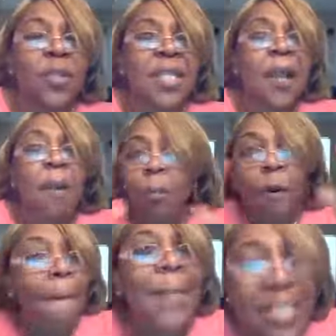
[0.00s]
who was
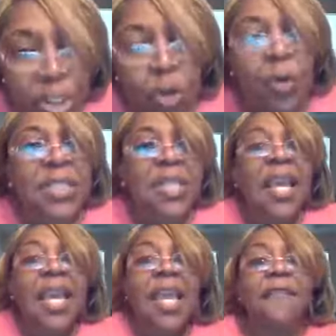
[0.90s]
promiscuous,
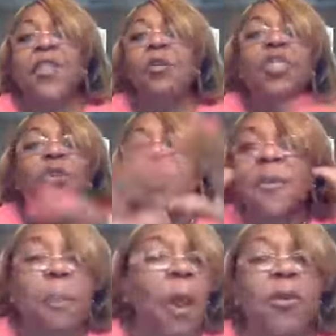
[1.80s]
and even though she
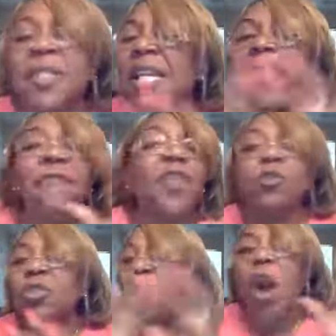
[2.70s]
was a person, even
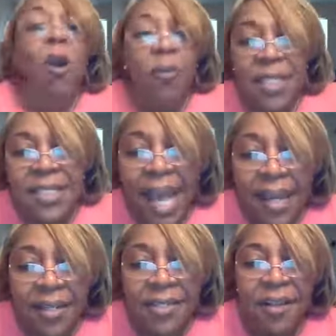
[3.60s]
though all this
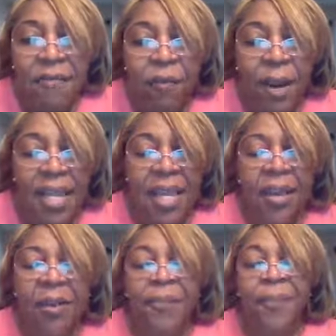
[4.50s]
kind of stuff right
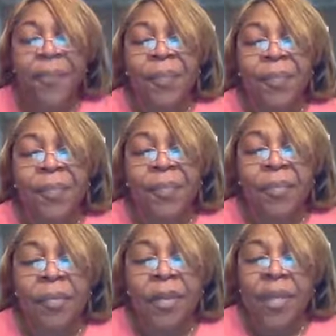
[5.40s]
here
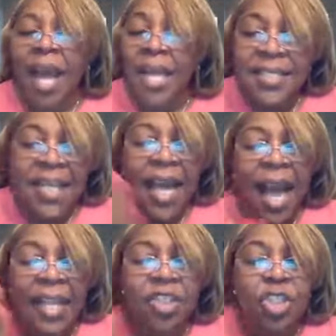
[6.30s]
God said,
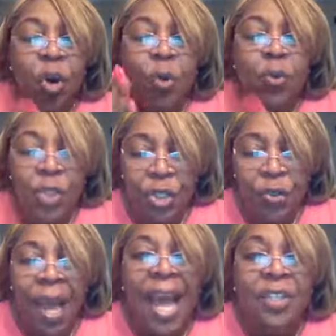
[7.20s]
I chose
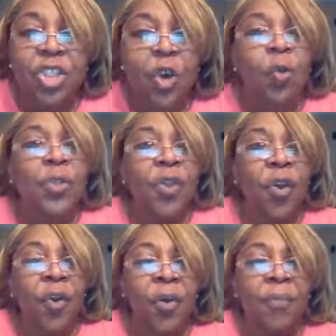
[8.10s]
you. I chose
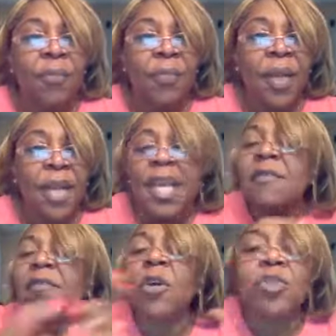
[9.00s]
her.
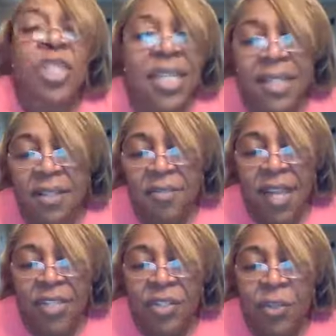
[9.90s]
Even though she doesn't
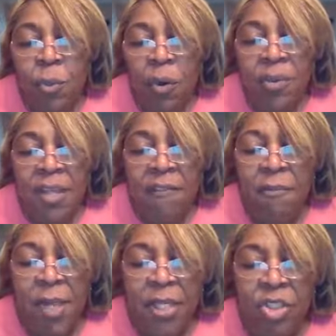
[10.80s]
think she's worthy
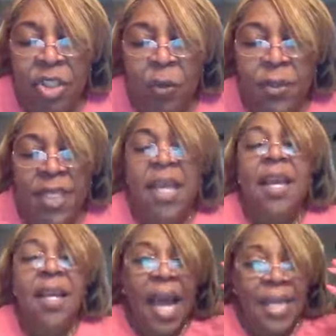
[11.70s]
of being chosen,
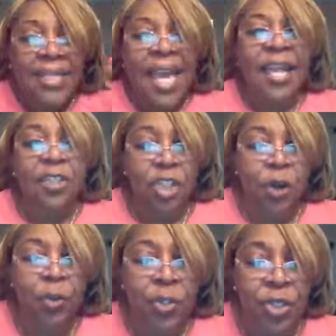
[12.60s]
God said, I
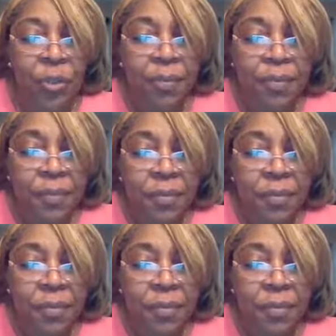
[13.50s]
chose you.